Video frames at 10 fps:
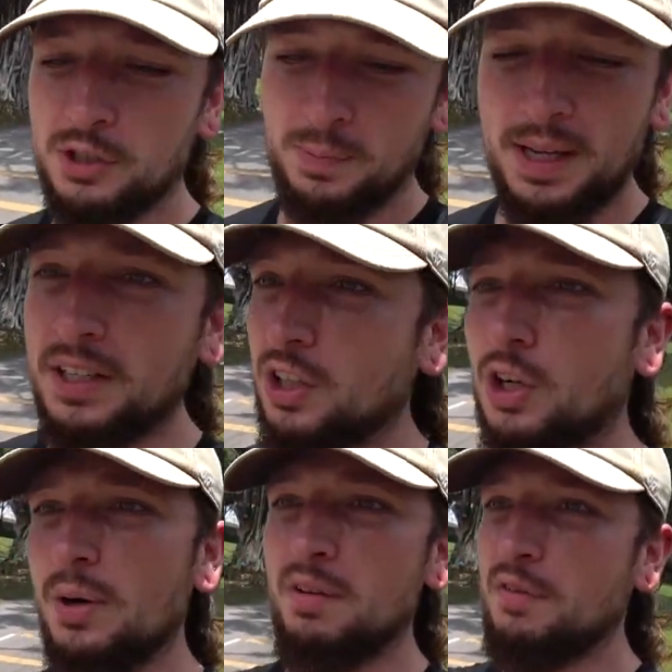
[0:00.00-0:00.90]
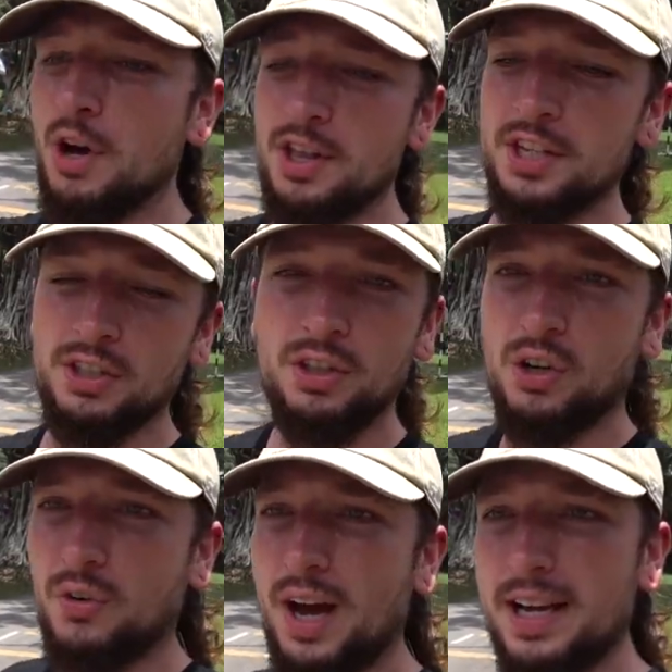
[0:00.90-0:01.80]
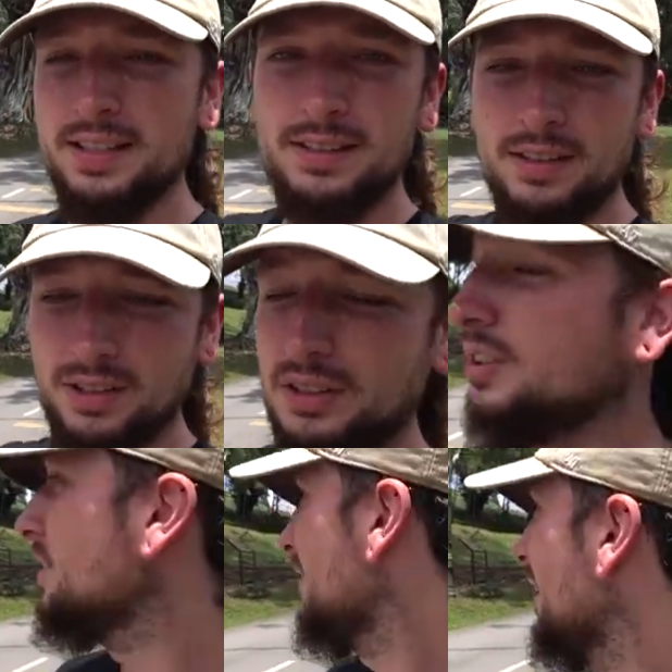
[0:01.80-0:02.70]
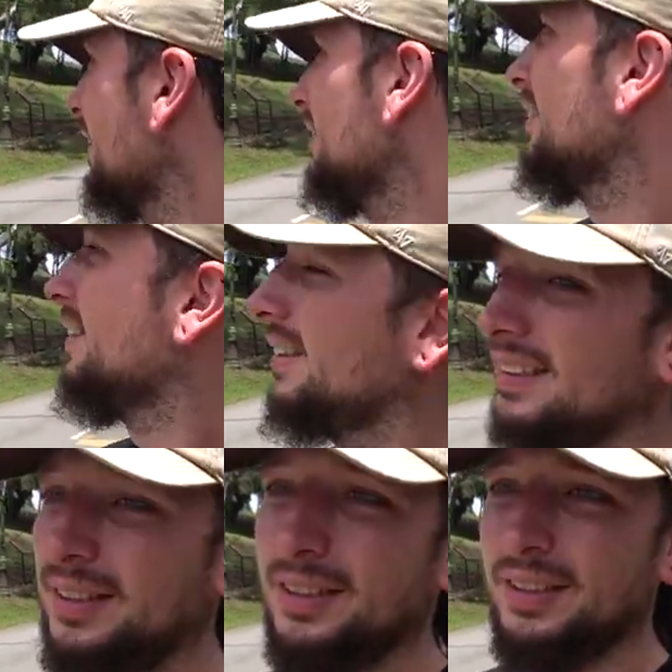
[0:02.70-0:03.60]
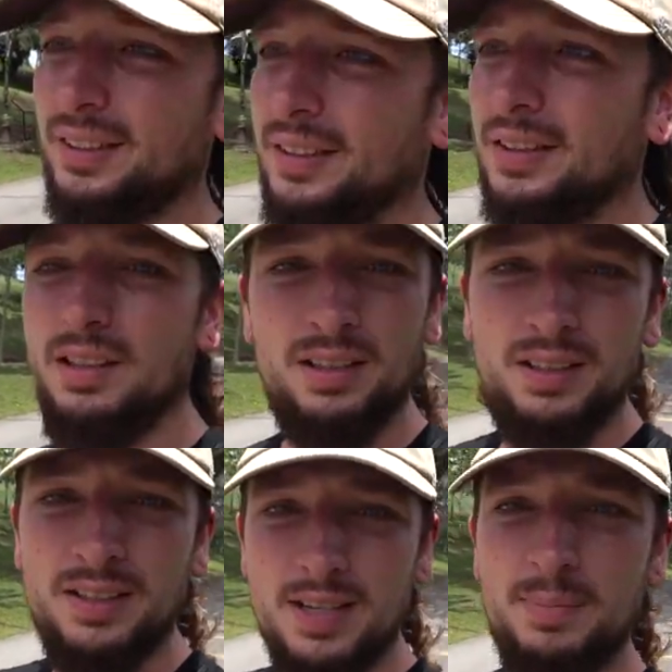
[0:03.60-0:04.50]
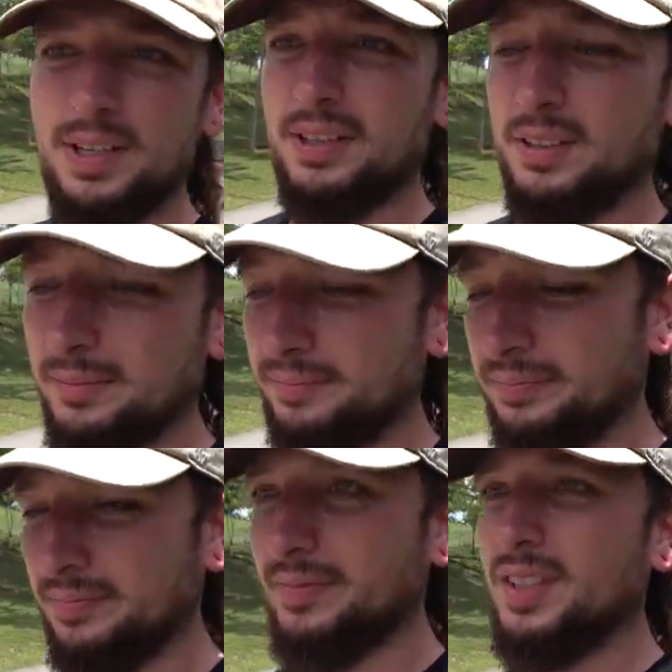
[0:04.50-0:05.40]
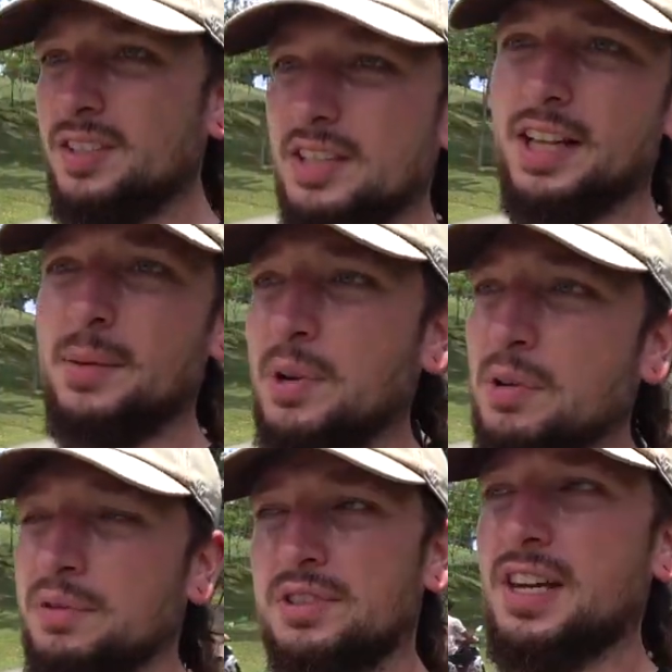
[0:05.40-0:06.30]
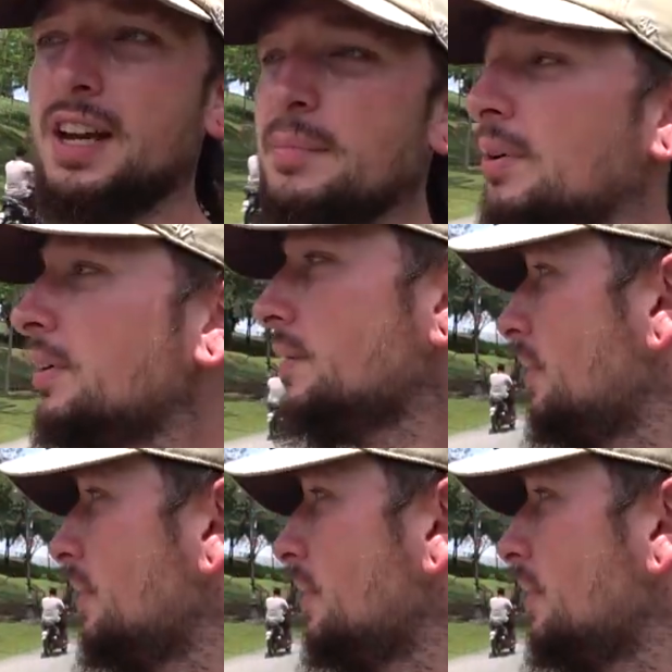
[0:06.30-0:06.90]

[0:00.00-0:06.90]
just been, you could go even further, you could go right into the countryside. Typical. Still had a beautiful time, but